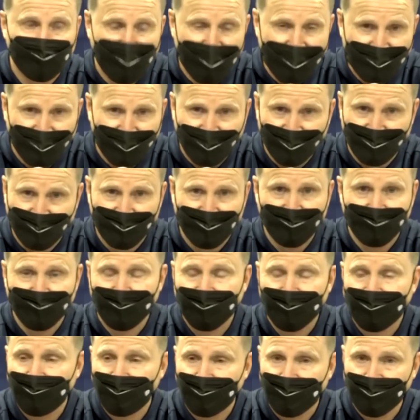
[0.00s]
battling
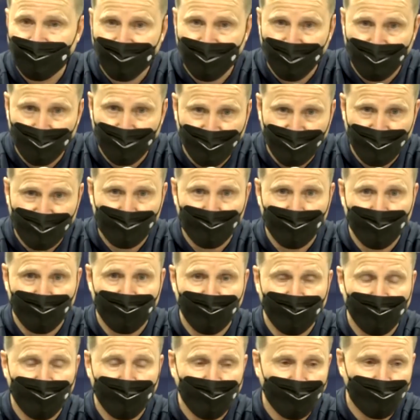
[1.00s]
and coming up
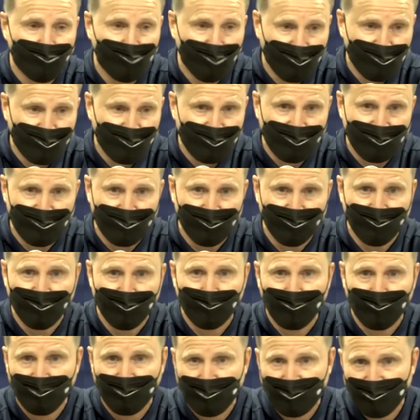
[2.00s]
with a play here and
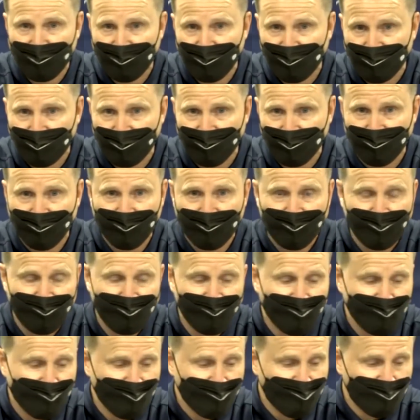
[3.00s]
a play there.
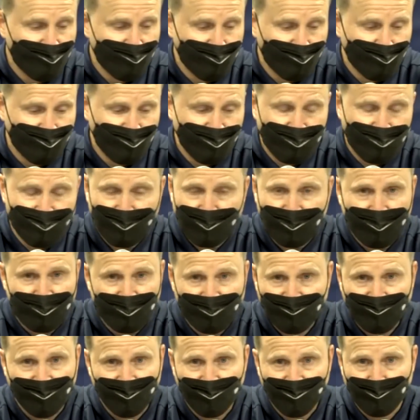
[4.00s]
They
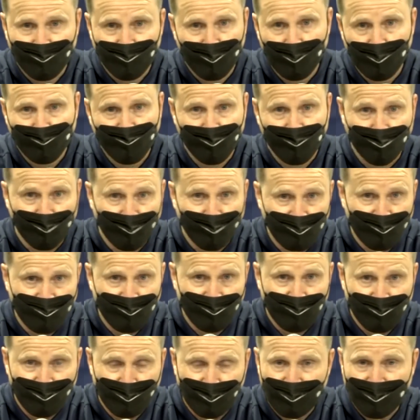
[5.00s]
had us on the ropes
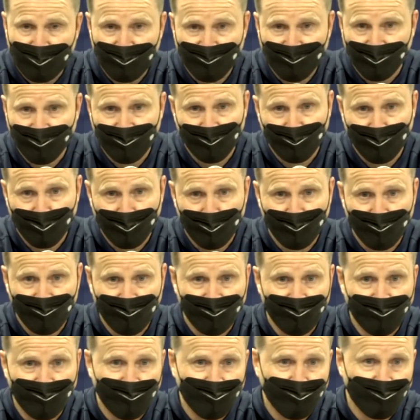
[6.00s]
early. They had us on the
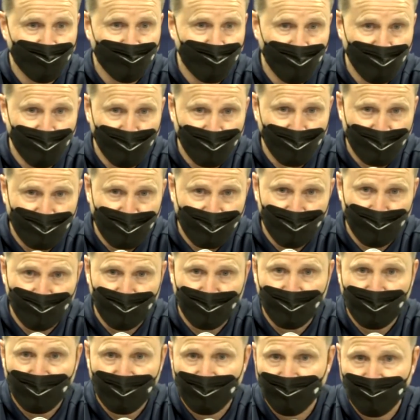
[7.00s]
ropes middle of the
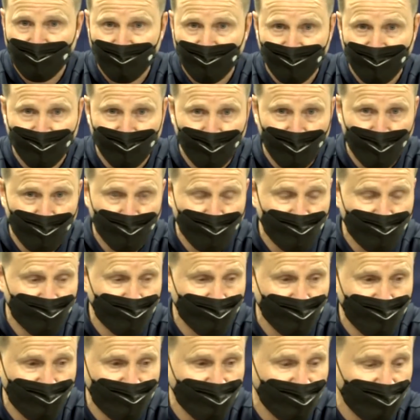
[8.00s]
game. They had us on the ropes
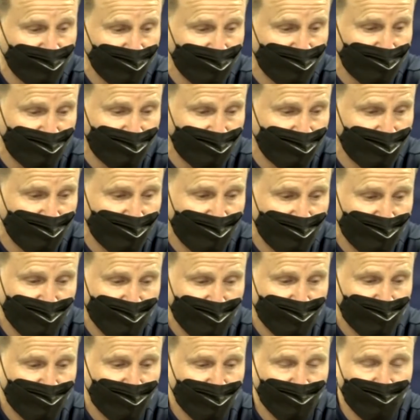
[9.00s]
towards the end.
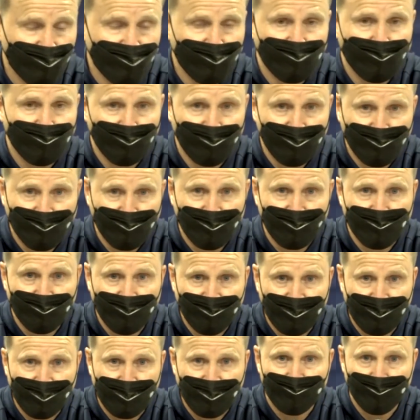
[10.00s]
But we
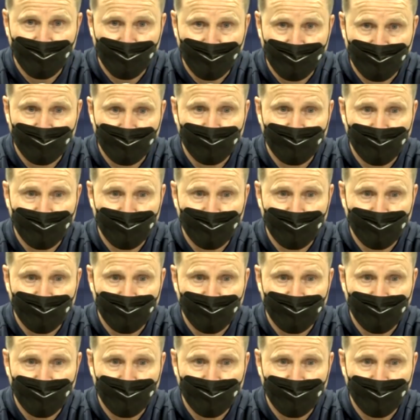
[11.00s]
just kept